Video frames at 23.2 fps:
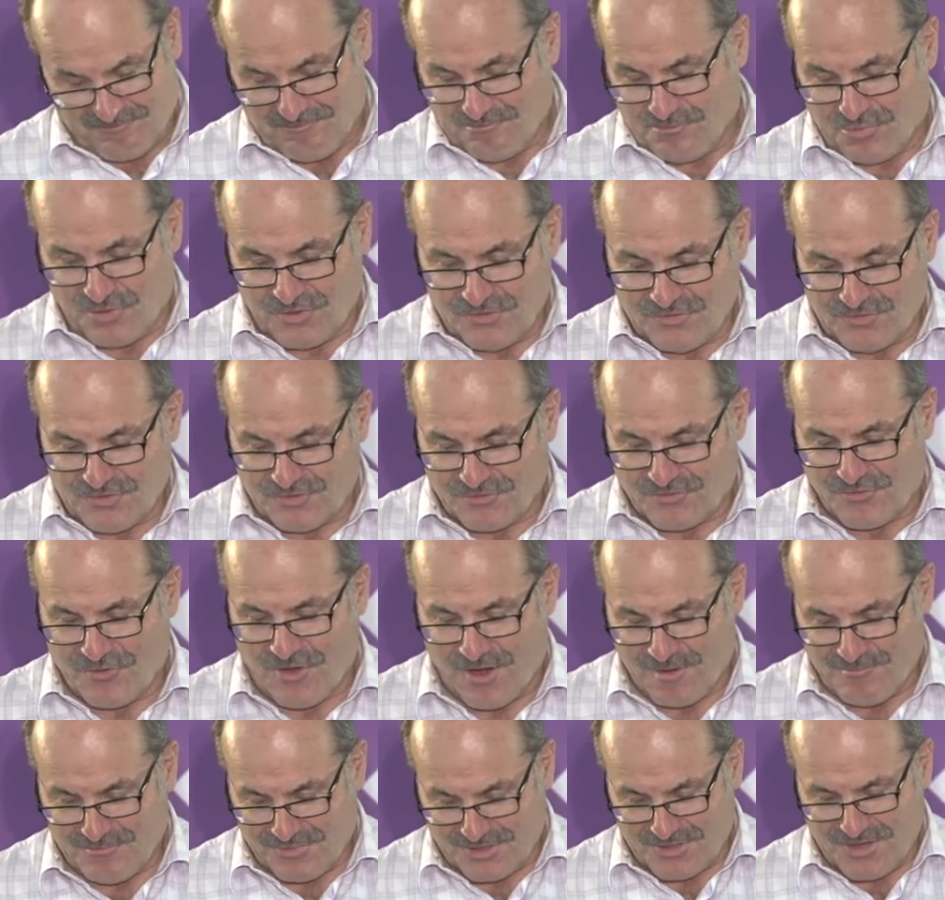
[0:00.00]
President
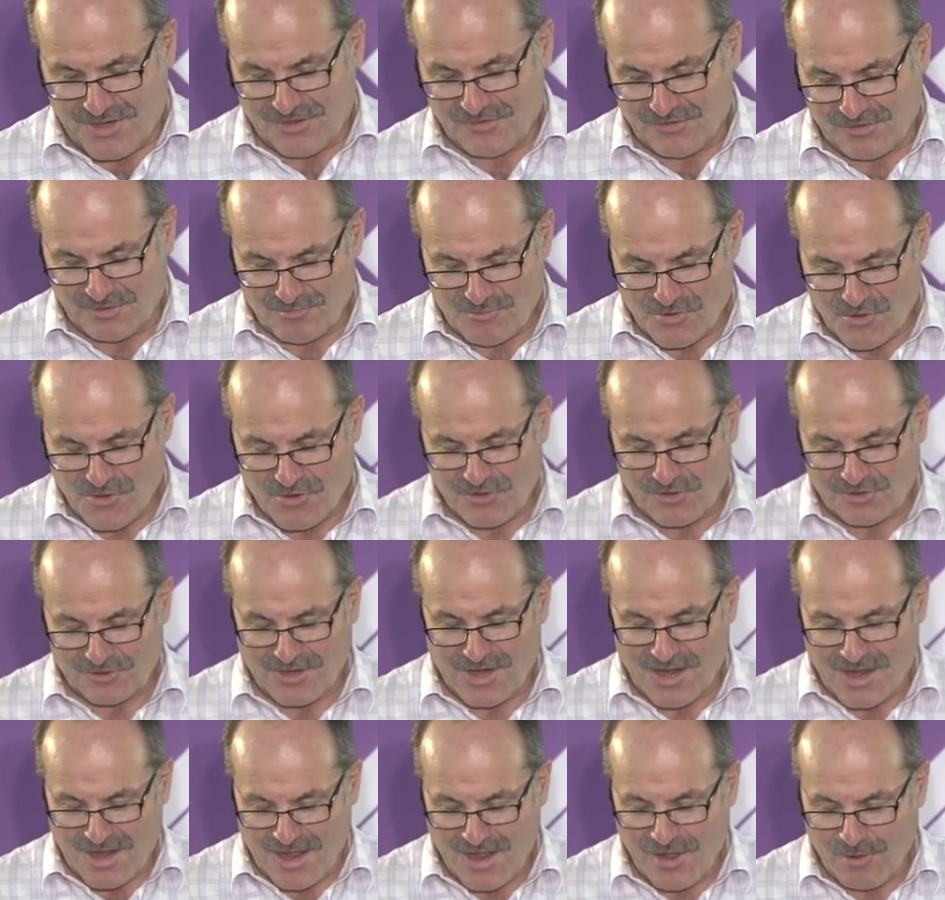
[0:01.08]
Trump and Angela Merkel
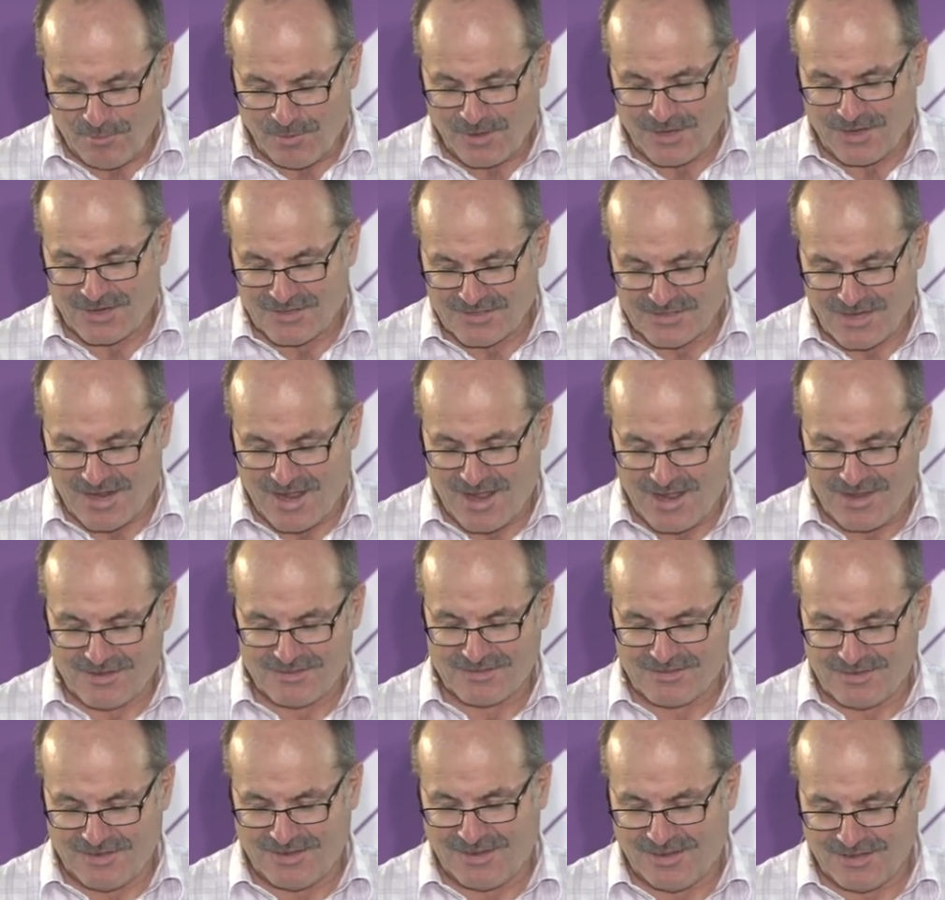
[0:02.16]
are helping us
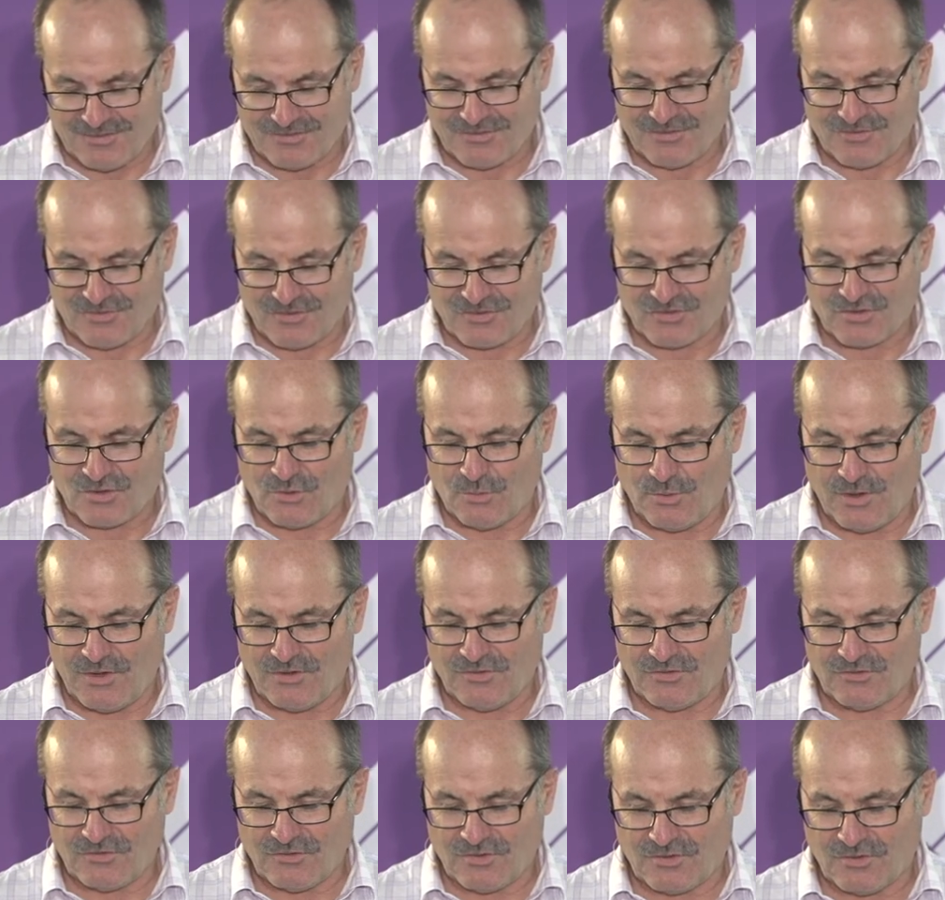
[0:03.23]
answer this
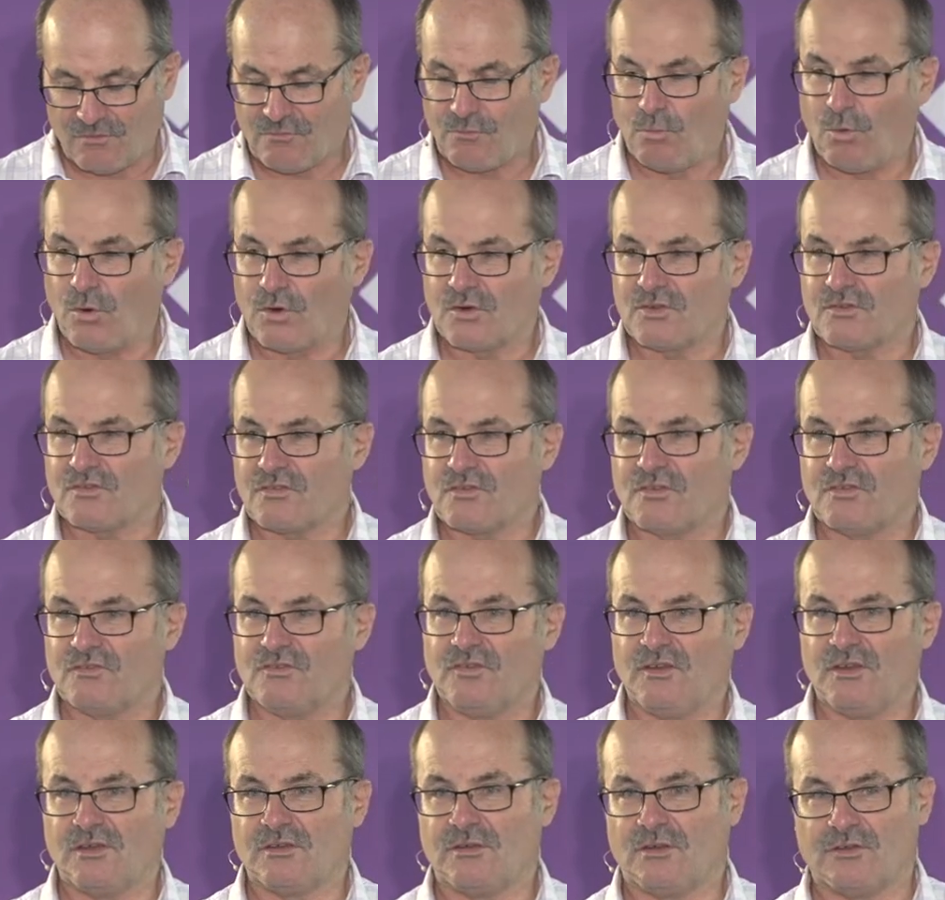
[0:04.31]
question of what is the
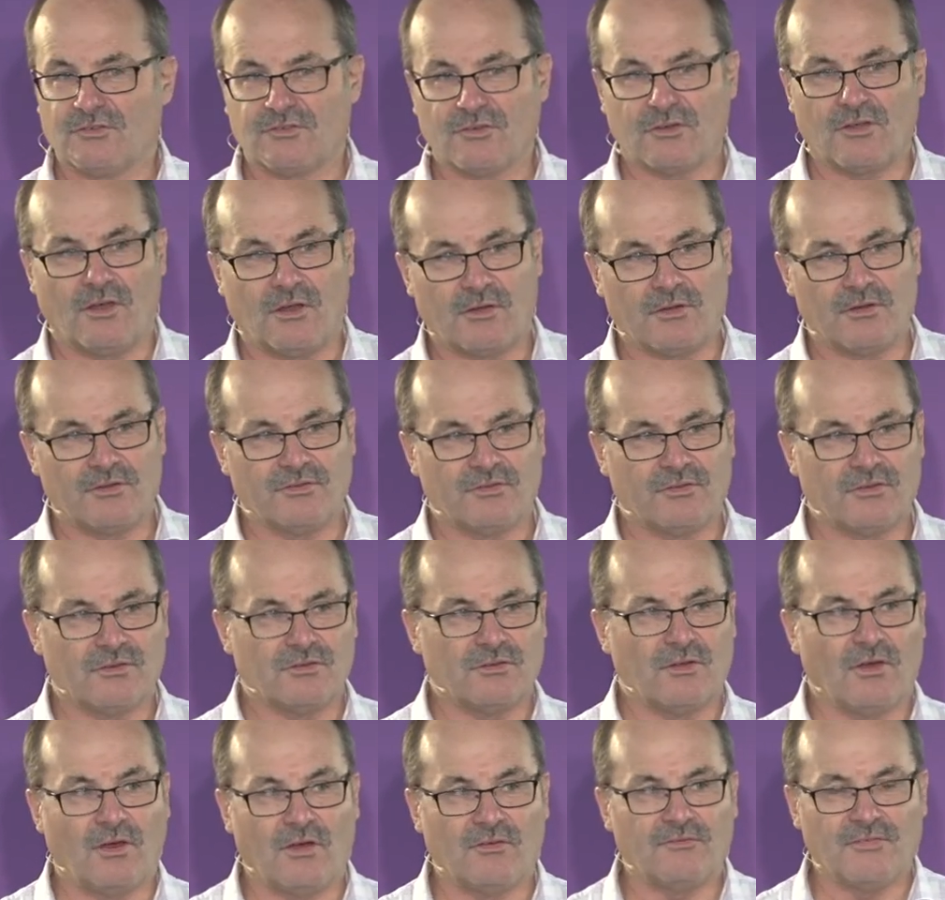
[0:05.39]
geologic origin
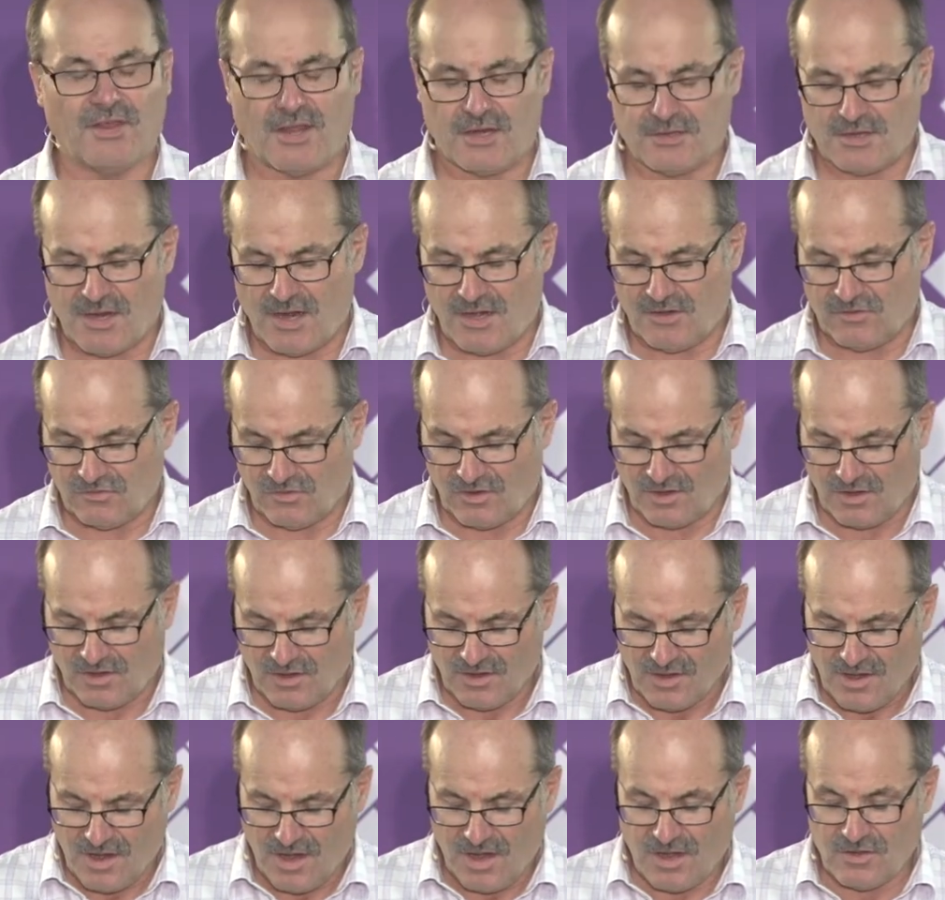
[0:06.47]
of our nature
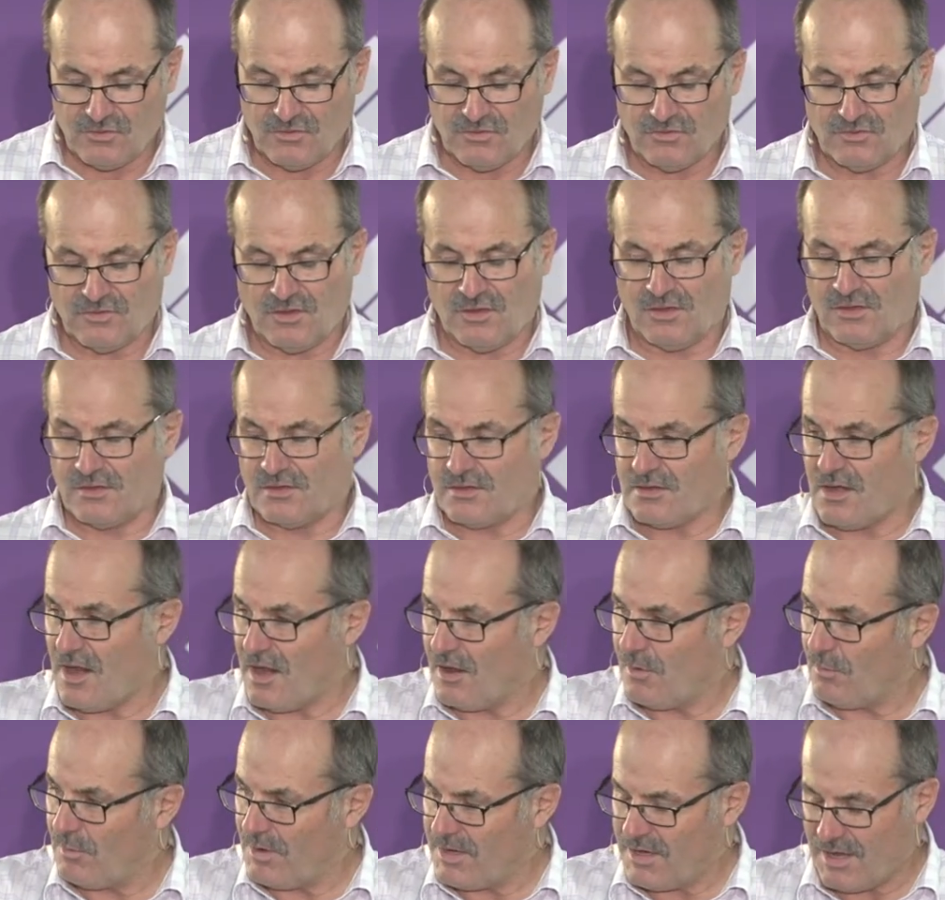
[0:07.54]
and New Zealand,
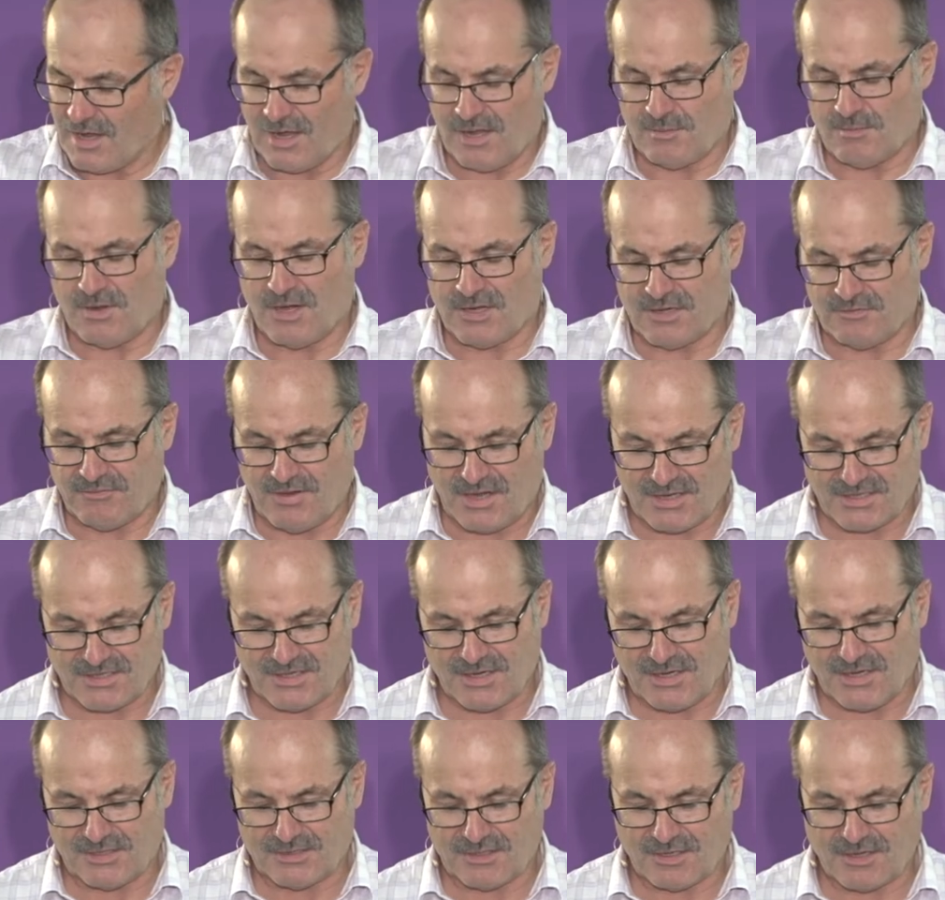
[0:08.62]
how we came out of
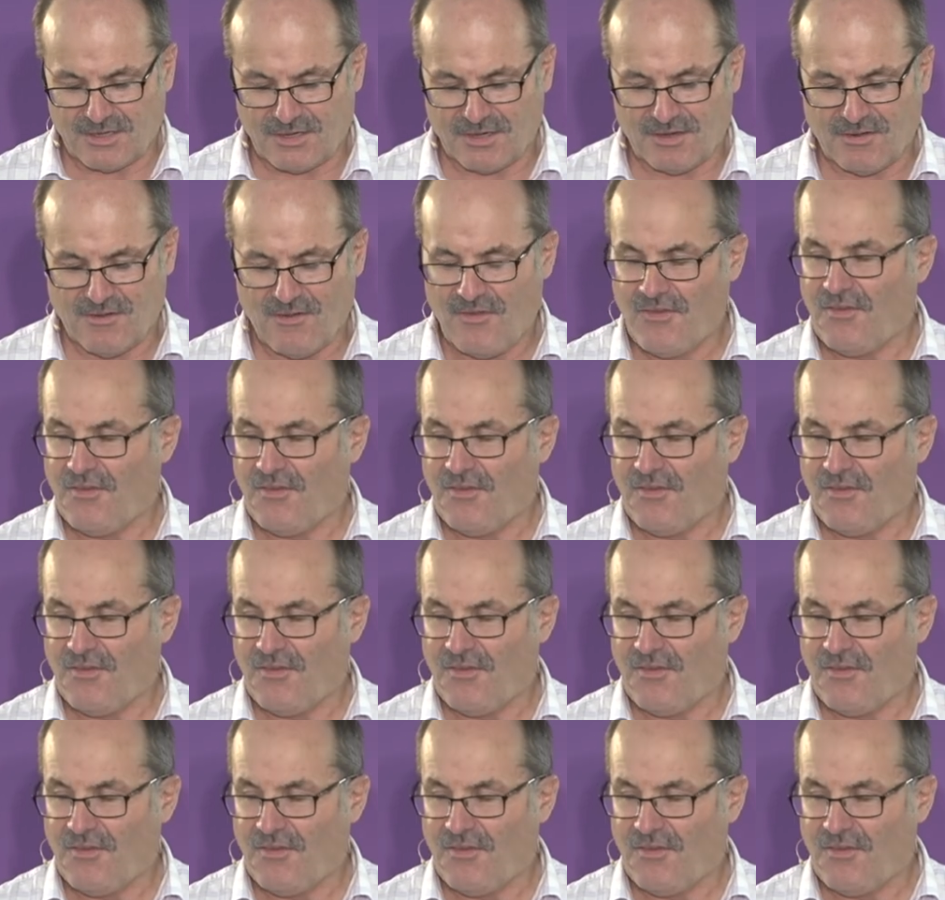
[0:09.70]
Antarctica,